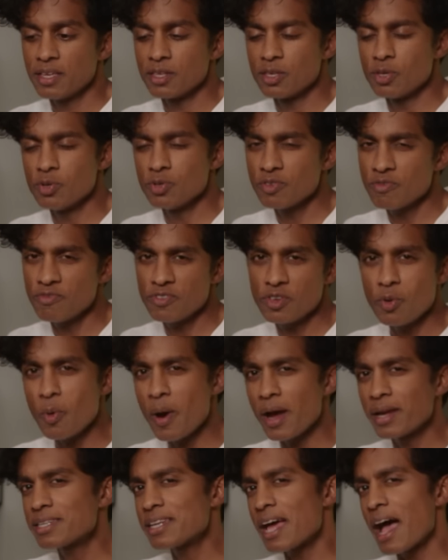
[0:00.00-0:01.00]
Use a few
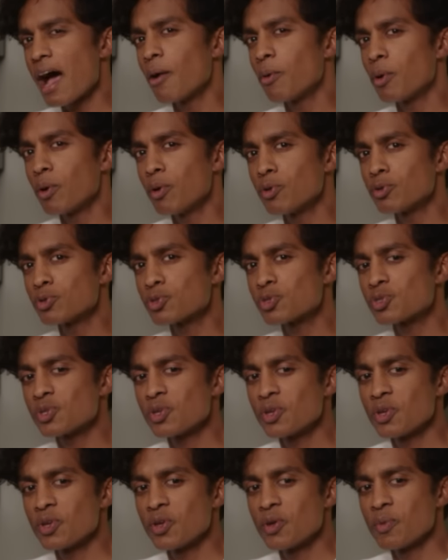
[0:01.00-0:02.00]
white towels,
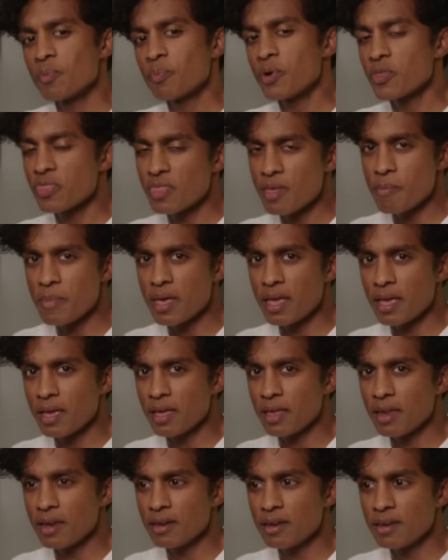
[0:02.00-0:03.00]
put them
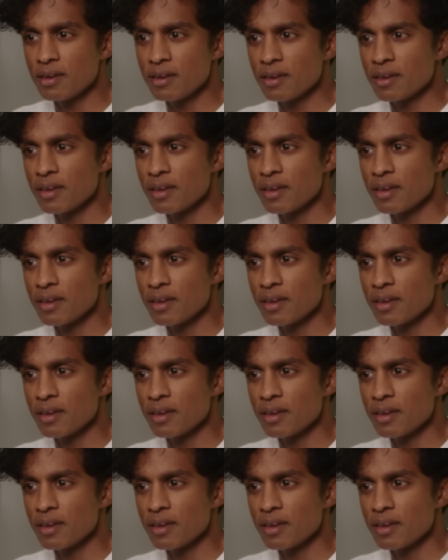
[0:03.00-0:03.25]
in,